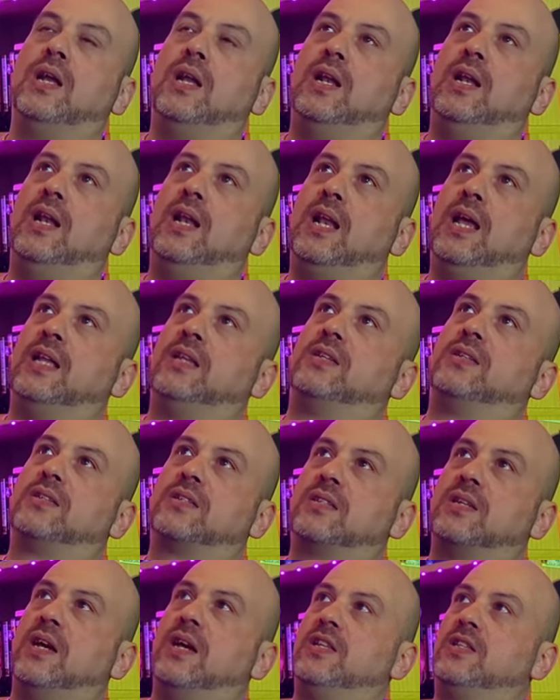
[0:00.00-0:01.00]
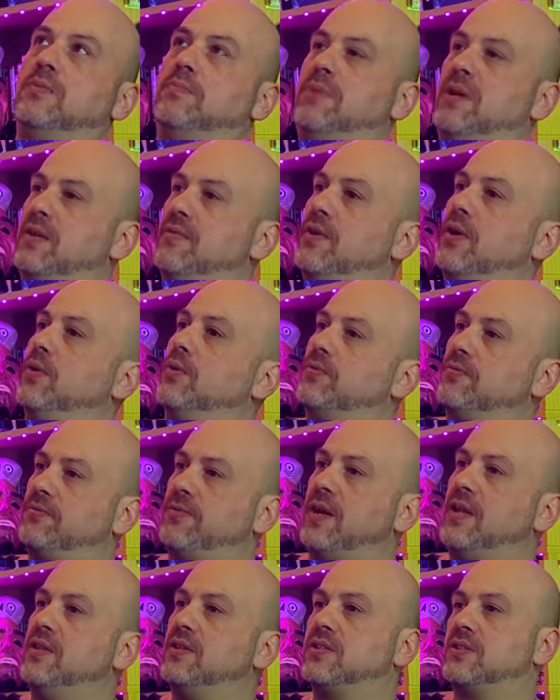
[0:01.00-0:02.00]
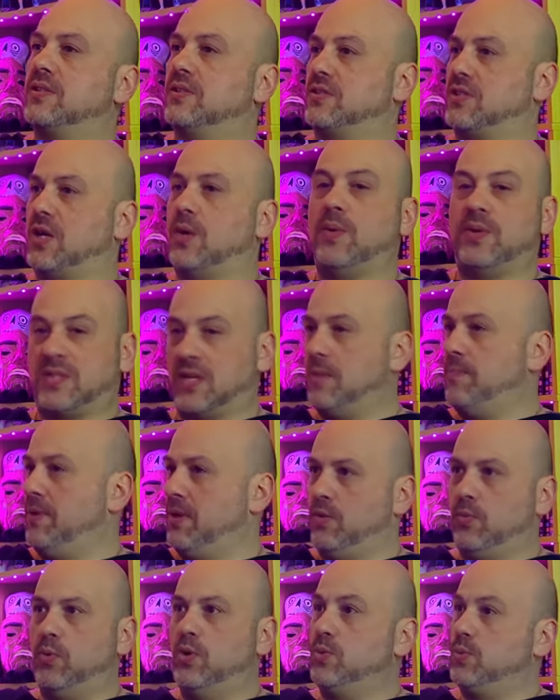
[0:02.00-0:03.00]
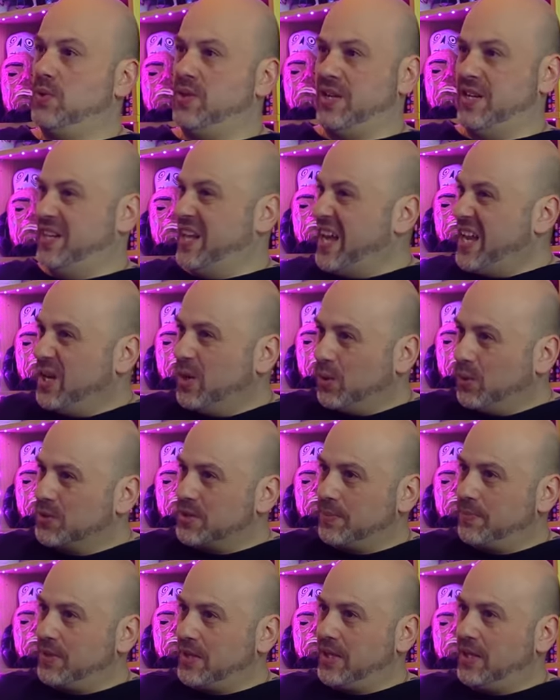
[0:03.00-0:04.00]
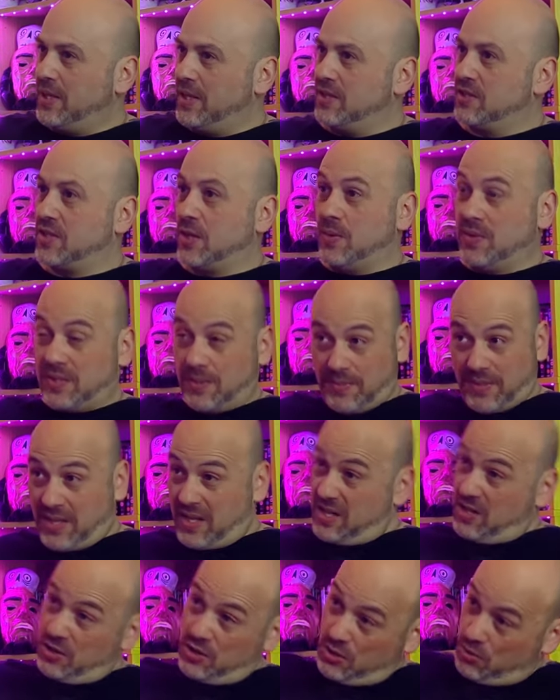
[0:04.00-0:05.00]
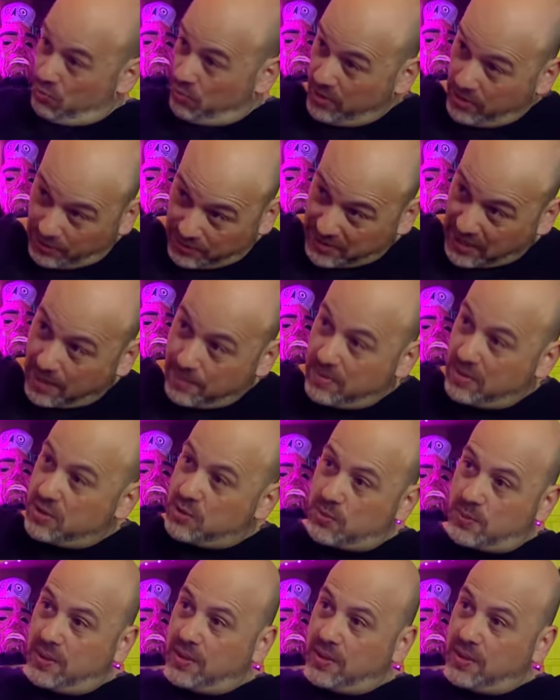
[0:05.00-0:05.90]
Let's say it's a bit of old fence. So it's a bit of wood with a nail or something in it. So it's something that you can do real damage